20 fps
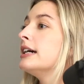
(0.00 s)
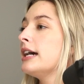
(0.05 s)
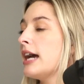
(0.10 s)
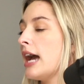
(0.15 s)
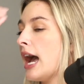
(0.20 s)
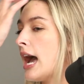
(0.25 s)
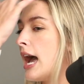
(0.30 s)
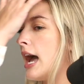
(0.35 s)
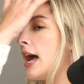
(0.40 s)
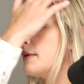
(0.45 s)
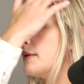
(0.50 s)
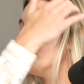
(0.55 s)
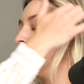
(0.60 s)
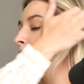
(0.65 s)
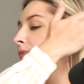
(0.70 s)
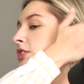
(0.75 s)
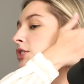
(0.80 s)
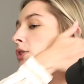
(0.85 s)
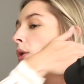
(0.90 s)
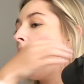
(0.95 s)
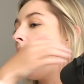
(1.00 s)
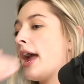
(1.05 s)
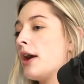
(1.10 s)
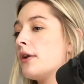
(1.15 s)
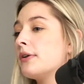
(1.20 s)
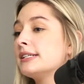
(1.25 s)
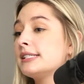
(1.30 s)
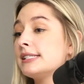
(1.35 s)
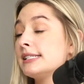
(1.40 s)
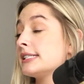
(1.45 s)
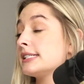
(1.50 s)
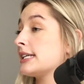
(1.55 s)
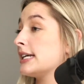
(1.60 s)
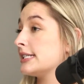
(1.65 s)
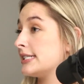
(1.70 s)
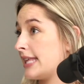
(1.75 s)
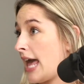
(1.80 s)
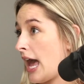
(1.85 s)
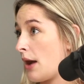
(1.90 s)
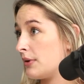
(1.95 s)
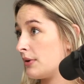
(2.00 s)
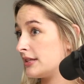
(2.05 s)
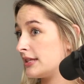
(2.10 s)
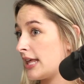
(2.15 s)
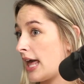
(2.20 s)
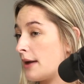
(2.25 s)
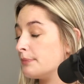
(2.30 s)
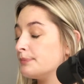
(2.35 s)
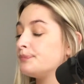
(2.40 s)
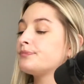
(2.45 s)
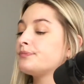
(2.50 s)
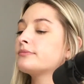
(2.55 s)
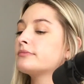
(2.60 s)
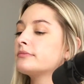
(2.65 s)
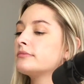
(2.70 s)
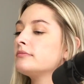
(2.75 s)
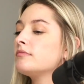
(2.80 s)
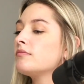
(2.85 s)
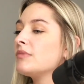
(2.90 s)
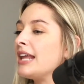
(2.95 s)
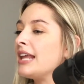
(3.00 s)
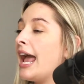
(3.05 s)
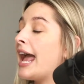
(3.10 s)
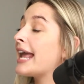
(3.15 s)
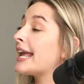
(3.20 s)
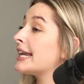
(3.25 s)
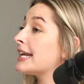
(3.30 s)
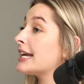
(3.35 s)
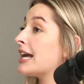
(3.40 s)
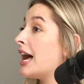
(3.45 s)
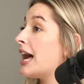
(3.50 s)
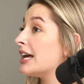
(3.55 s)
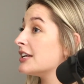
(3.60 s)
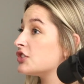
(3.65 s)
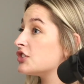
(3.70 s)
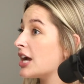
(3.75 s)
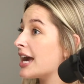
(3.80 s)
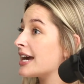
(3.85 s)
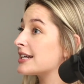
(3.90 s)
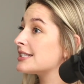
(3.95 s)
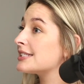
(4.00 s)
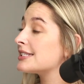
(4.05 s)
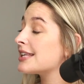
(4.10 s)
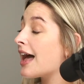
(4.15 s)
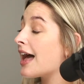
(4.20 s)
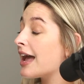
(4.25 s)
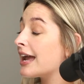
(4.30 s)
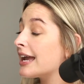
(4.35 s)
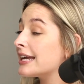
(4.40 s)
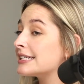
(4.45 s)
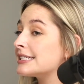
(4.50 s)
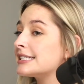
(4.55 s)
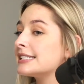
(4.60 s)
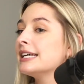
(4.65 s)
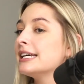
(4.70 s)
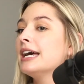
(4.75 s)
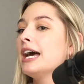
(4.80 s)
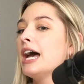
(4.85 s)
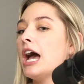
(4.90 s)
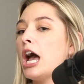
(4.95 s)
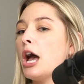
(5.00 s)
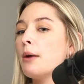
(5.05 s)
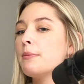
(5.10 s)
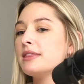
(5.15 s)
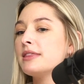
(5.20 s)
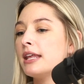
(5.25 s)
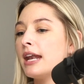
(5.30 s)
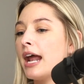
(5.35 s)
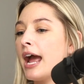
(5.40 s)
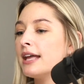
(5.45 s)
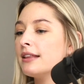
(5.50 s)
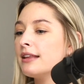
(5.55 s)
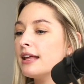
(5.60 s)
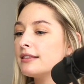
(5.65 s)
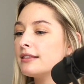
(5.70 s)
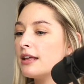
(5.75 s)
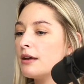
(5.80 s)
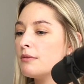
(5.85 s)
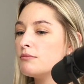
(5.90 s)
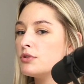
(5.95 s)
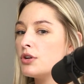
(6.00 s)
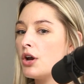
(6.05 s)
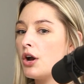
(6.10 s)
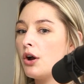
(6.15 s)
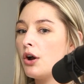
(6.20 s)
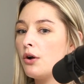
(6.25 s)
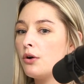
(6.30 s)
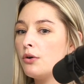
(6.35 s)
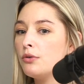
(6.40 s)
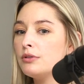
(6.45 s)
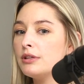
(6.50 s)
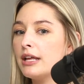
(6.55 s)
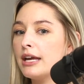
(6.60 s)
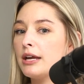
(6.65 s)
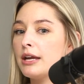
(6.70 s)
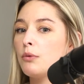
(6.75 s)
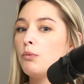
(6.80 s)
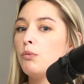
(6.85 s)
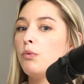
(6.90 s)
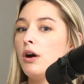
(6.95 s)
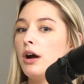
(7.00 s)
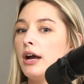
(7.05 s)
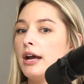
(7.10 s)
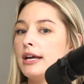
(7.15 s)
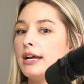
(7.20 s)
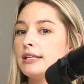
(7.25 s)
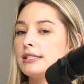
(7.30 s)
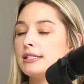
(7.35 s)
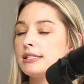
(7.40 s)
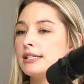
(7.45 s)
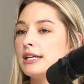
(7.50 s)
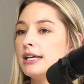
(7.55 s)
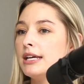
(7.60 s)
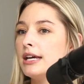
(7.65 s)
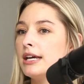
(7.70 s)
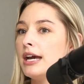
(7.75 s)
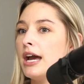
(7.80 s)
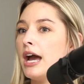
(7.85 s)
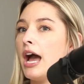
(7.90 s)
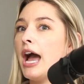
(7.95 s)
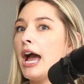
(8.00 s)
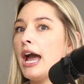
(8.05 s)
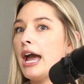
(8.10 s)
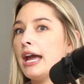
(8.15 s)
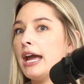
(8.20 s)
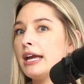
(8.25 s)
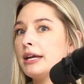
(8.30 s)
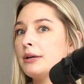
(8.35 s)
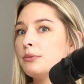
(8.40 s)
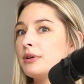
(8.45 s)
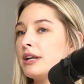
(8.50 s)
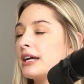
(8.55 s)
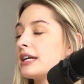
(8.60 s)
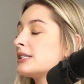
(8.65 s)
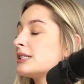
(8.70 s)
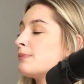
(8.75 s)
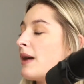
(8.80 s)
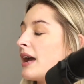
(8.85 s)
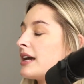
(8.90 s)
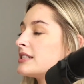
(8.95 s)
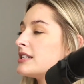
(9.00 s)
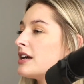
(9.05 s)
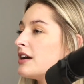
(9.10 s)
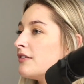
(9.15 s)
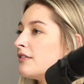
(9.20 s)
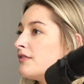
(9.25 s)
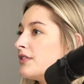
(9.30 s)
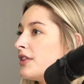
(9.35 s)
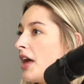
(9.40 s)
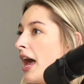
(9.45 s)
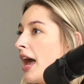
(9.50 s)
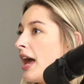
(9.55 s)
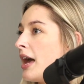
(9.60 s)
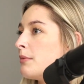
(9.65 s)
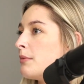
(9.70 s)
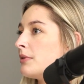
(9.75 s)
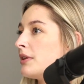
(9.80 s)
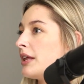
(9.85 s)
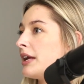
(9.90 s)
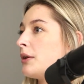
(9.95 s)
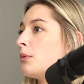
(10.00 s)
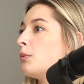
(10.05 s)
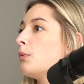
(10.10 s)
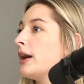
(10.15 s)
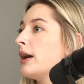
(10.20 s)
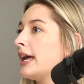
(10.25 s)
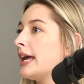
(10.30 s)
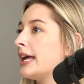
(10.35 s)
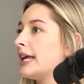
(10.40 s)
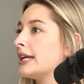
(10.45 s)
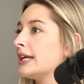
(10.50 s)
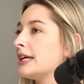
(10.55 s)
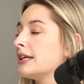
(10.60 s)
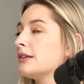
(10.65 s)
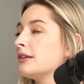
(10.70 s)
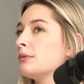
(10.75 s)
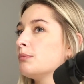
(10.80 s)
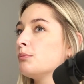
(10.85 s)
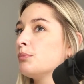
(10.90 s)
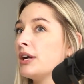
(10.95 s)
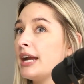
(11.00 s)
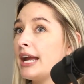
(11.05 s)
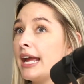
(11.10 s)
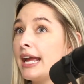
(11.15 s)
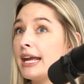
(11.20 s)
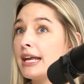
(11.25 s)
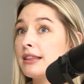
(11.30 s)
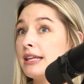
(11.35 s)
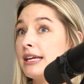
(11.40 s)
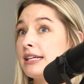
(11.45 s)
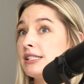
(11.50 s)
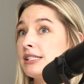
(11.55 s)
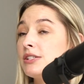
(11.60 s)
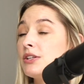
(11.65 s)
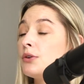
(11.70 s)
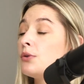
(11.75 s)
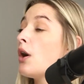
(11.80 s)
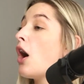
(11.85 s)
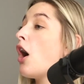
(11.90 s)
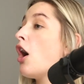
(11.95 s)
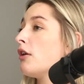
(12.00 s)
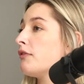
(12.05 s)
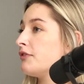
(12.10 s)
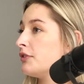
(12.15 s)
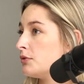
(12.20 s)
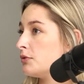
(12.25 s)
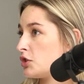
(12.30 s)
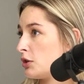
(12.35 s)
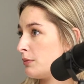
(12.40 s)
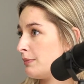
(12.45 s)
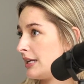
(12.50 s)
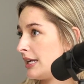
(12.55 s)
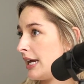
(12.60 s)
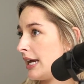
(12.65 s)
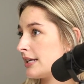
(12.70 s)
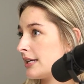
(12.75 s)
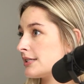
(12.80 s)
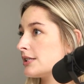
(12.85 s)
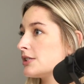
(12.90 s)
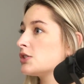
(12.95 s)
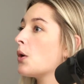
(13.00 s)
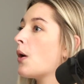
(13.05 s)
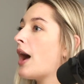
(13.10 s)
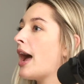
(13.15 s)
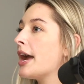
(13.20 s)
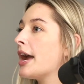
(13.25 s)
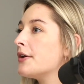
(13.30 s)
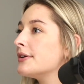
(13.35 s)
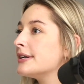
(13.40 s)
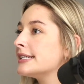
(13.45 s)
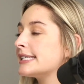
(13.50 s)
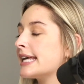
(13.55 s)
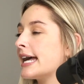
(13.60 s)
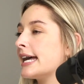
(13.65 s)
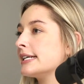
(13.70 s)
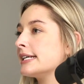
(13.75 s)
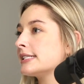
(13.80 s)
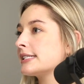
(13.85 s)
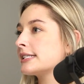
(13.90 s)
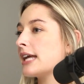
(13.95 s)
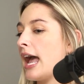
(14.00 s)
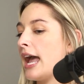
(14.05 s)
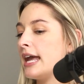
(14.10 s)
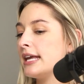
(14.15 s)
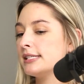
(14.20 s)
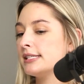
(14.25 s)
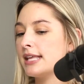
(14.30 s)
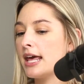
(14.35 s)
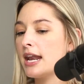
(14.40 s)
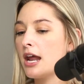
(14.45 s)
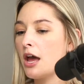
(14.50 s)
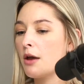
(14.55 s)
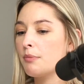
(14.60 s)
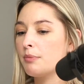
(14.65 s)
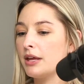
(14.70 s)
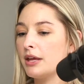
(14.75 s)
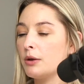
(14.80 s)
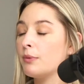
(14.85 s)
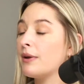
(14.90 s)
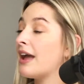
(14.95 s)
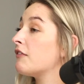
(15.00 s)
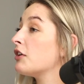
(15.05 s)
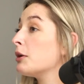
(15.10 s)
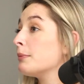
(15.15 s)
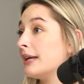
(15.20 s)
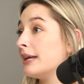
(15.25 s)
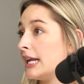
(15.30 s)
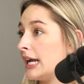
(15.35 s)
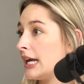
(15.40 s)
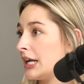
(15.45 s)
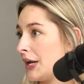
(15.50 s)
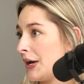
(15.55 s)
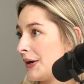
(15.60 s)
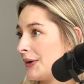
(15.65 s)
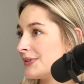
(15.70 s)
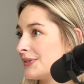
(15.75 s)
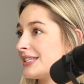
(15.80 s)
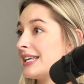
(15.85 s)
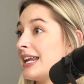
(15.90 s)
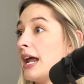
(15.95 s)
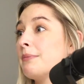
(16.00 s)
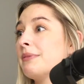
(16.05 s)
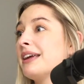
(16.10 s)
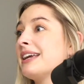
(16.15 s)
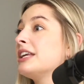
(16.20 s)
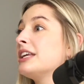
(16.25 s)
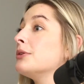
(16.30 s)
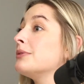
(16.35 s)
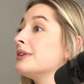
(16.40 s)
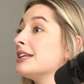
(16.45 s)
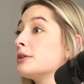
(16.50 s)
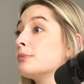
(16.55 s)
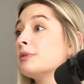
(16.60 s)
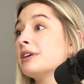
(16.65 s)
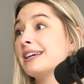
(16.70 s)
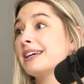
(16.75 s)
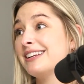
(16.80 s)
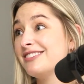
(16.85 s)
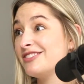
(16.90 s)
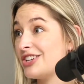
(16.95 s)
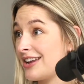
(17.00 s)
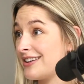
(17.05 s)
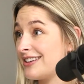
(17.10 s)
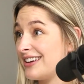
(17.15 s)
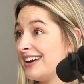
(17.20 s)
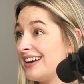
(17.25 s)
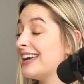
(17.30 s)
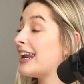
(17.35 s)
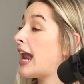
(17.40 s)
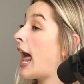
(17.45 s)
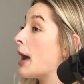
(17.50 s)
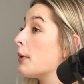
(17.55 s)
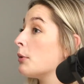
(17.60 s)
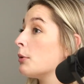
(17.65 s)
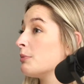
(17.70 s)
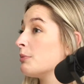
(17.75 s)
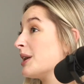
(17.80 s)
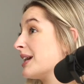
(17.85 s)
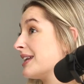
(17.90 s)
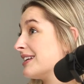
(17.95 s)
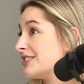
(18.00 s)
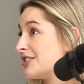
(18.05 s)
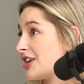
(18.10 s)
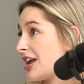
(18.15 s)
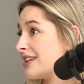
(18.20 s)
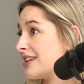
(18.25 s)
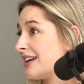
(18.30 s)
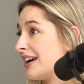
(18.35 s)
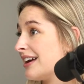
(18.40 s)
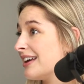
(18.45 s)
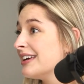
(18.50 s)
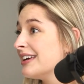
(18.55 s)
So I always discuss that with them. I get a contract signed, and then I let them know like what I would expect of them, like when bringing things to all future meetings. So I always ask, I set up, like we have our meeting notes, and I'm like, you need to bring an agenda, and I will bring an agenda.